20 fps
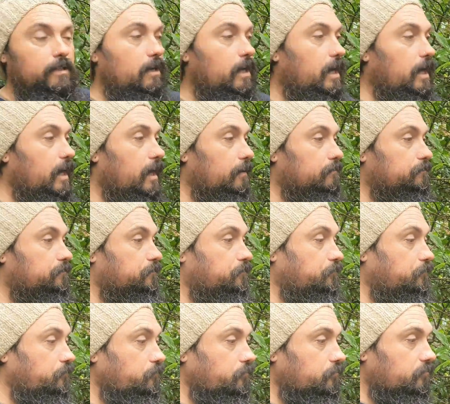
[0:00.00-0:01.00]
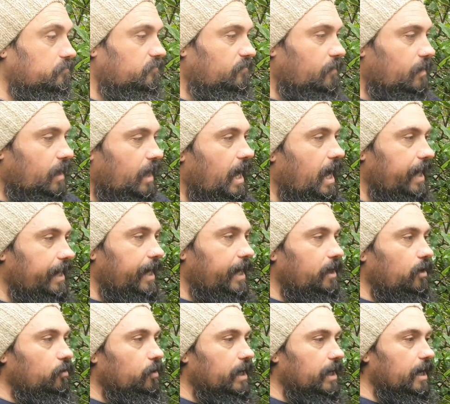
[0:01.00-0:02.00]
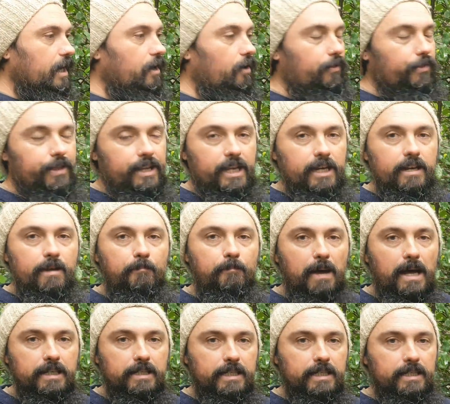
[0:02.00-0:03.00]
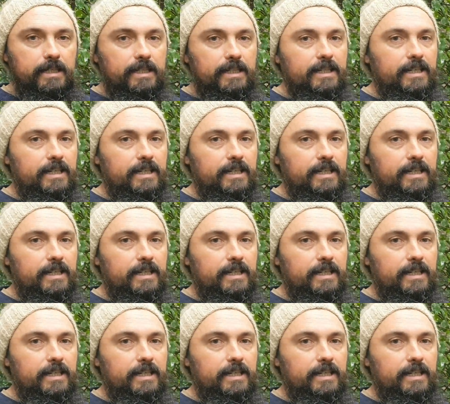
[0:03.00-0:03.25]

Um, are they looking healthy and abundant?